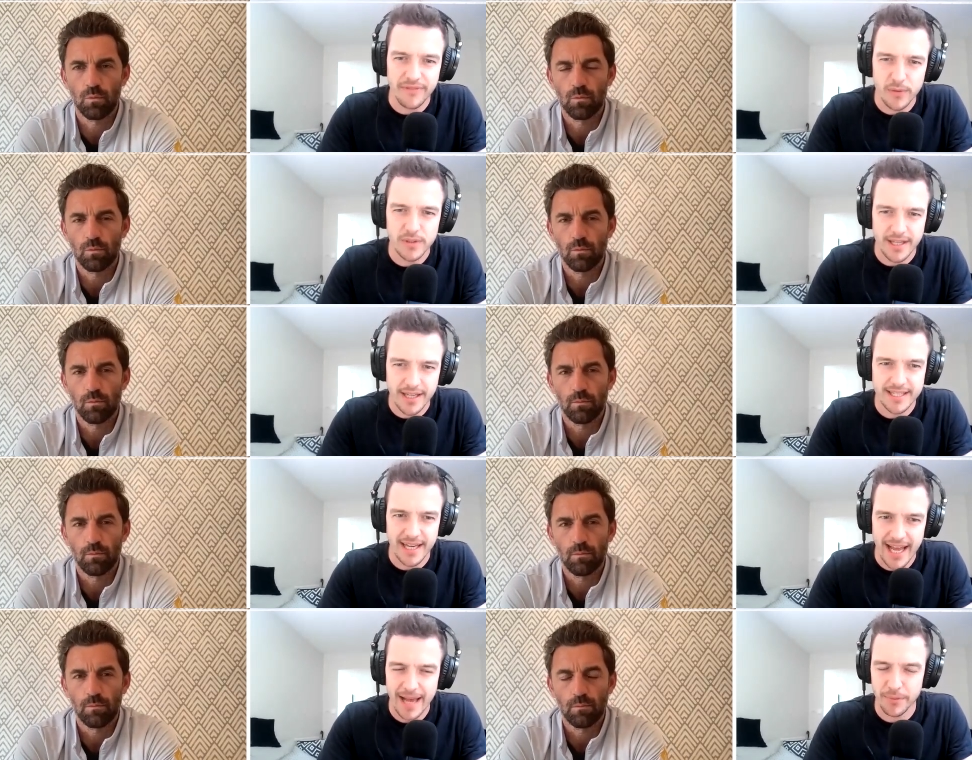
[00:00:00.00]
Speaker 1: feels like it's
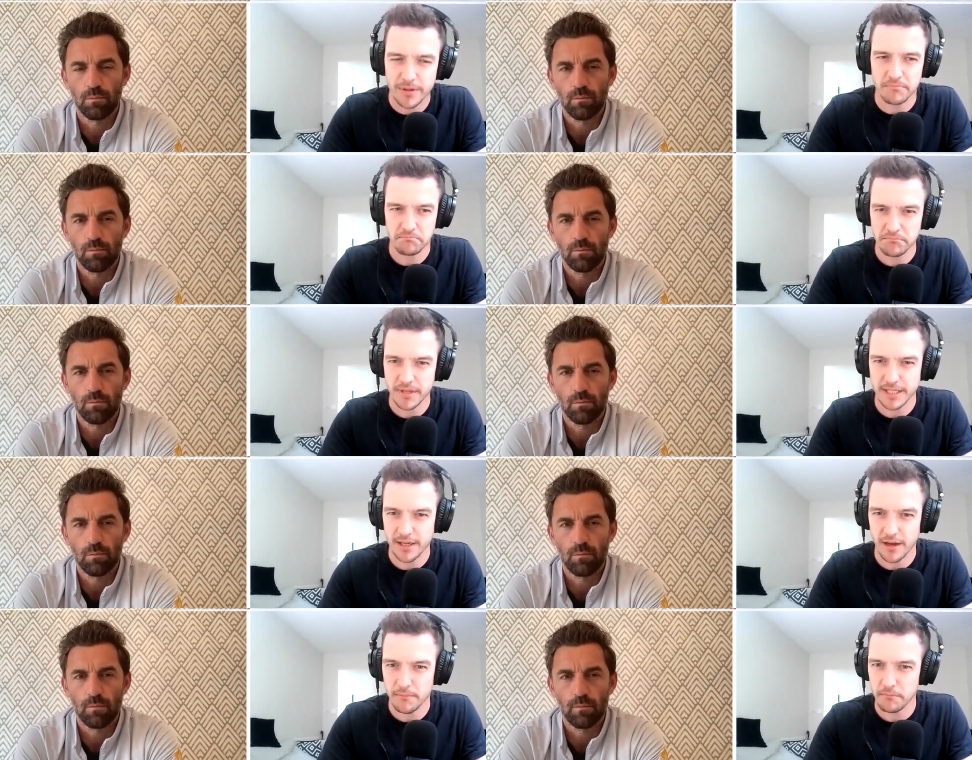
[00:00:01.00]
going to happen this
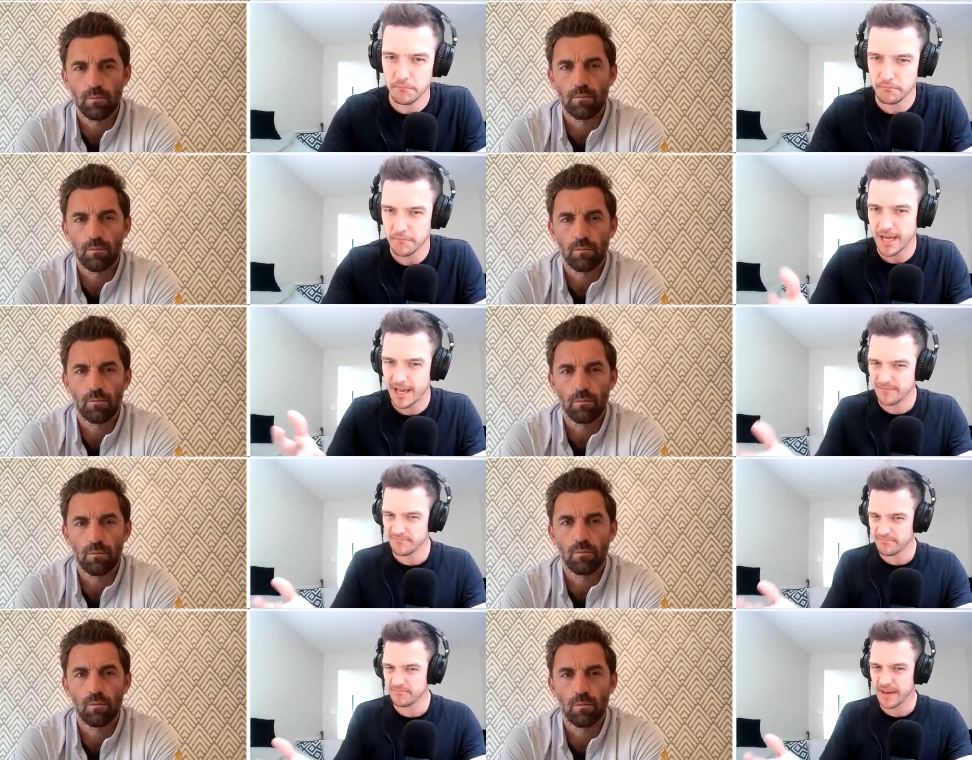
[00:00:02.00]
time. Uh,
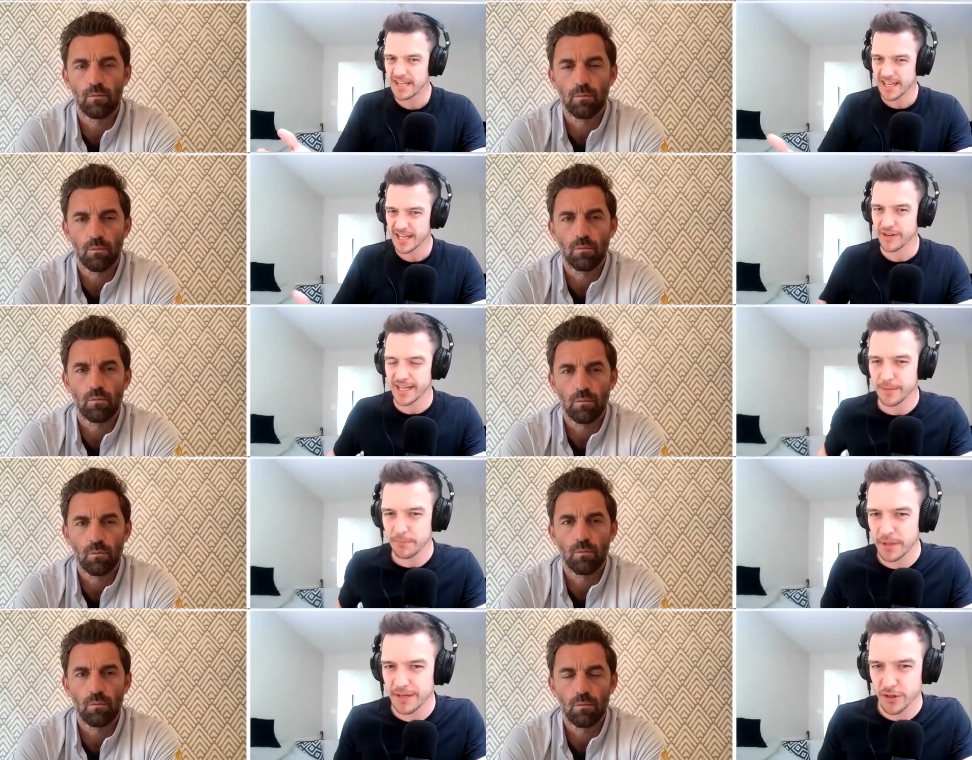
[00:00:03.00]
Major League
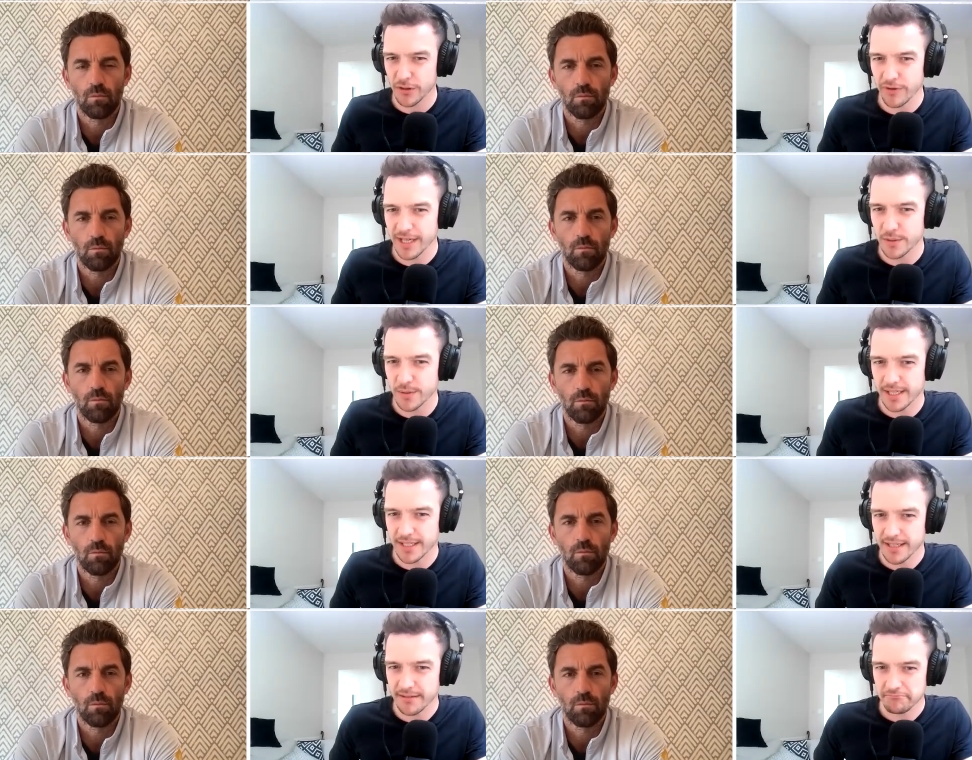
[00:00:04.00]
Cricket, bit of a good ring to it,
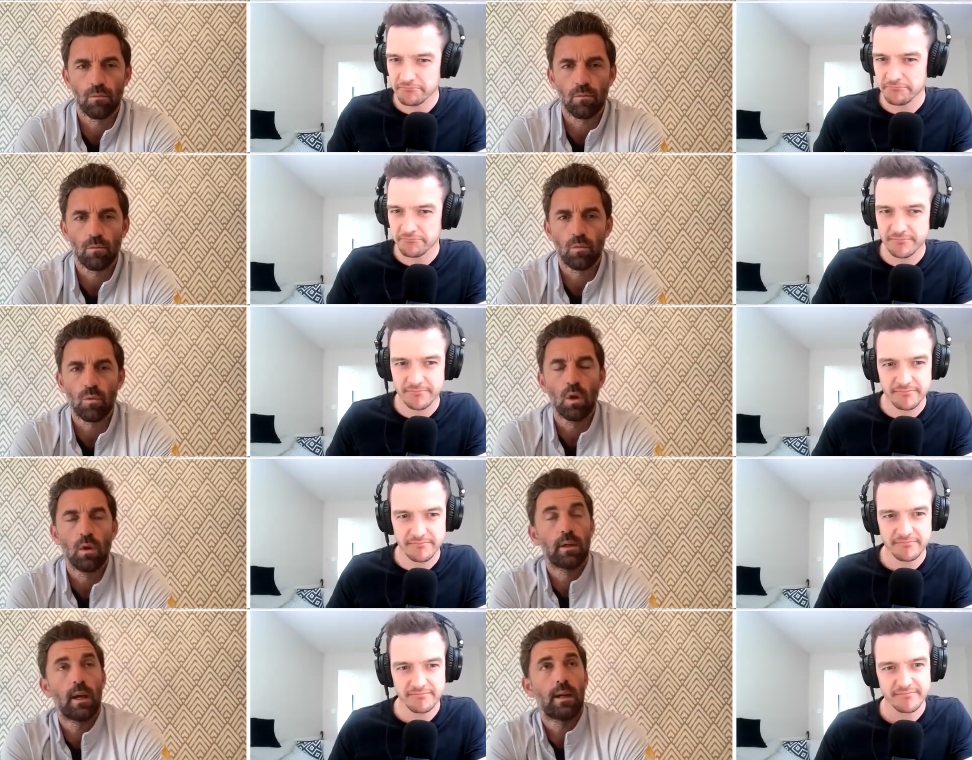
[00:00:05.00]
doesn't it?
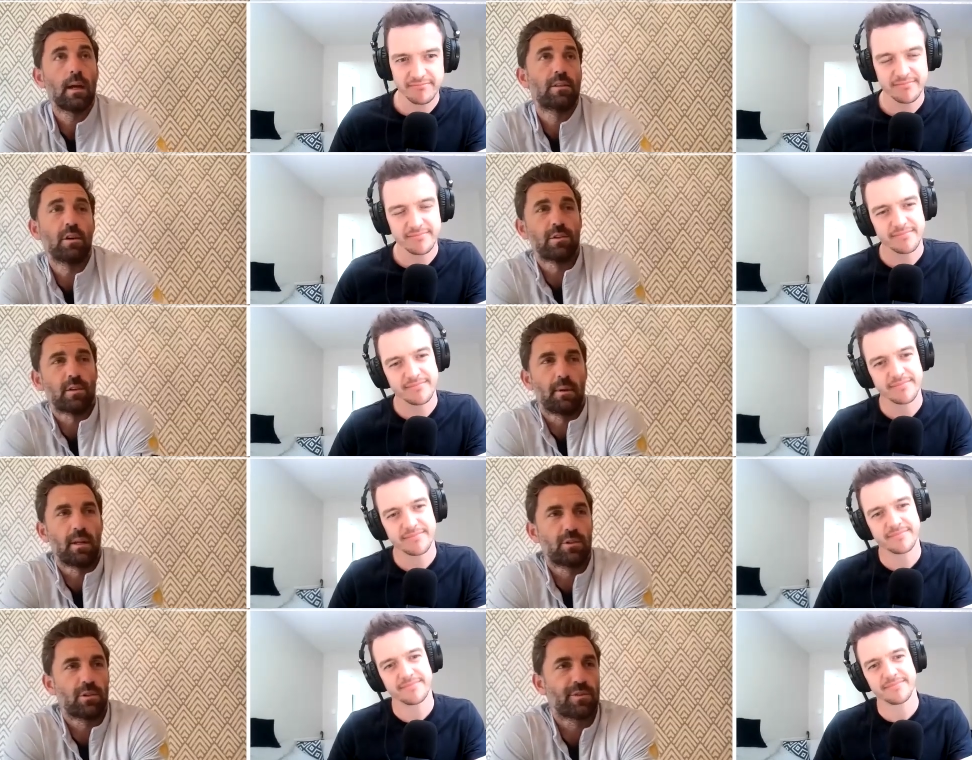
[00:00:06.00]
Speaker 2: Yeah, it does. I mean,
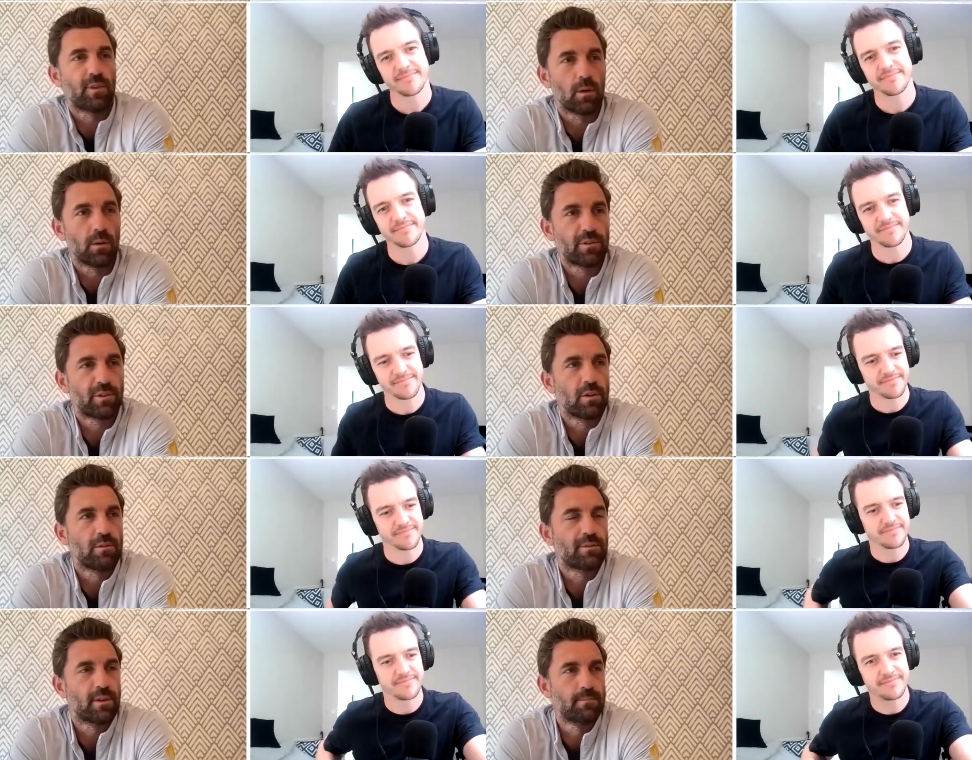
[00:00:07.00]
it's just following suit
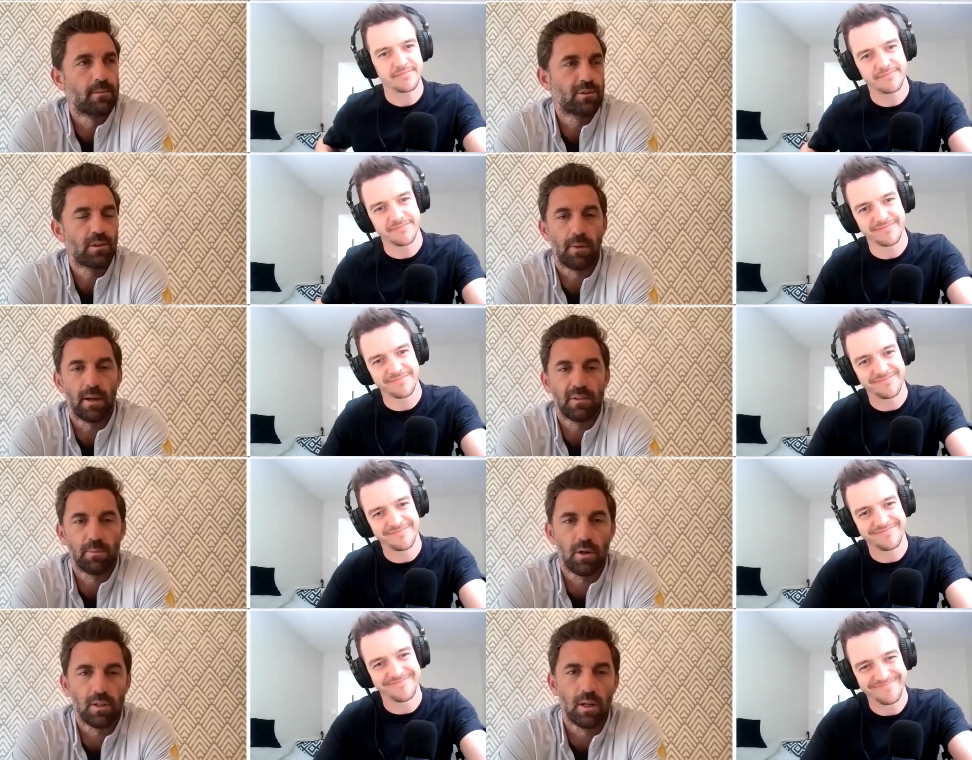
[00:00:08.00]
from obviously
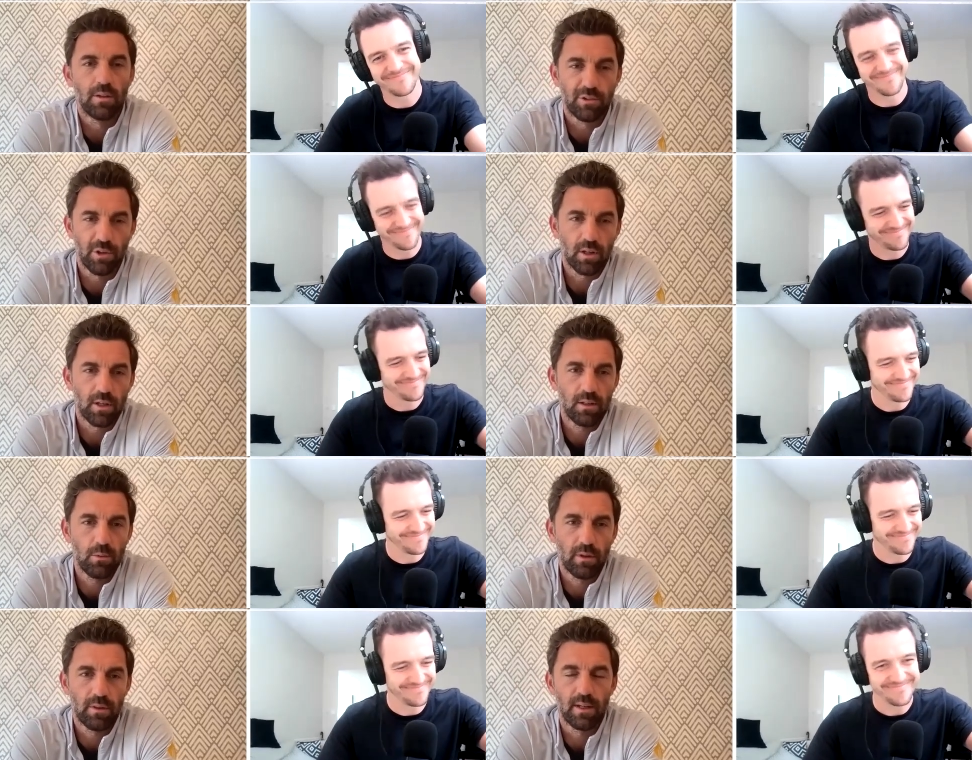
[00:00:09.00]
baseball and soccer
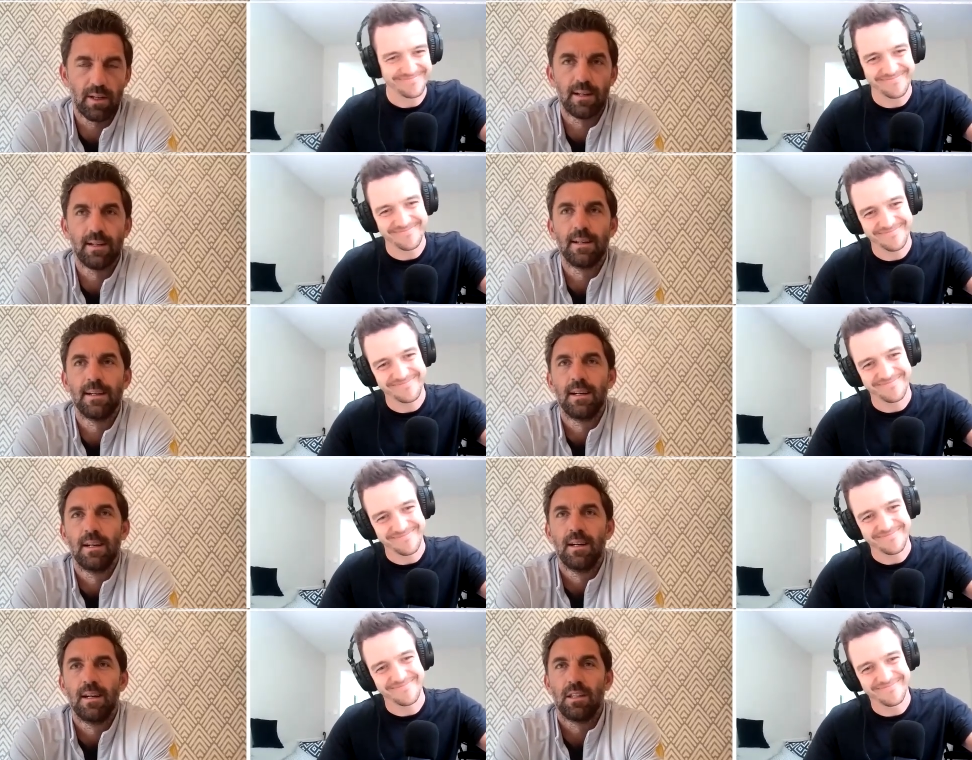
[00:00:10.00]
with the
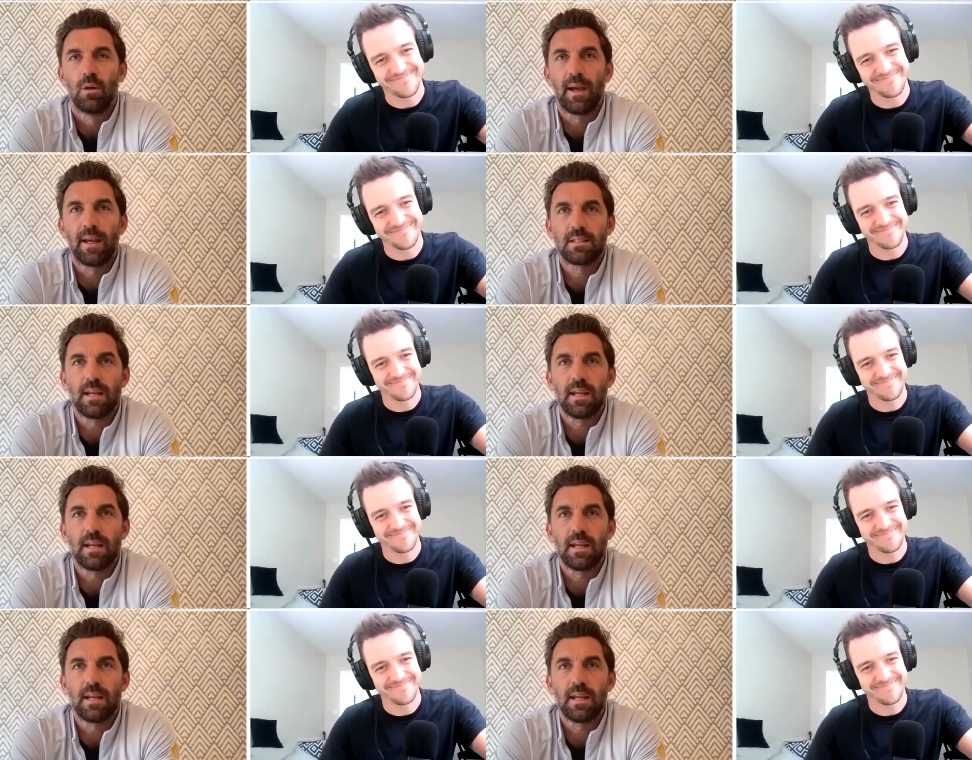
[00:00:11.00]
the way it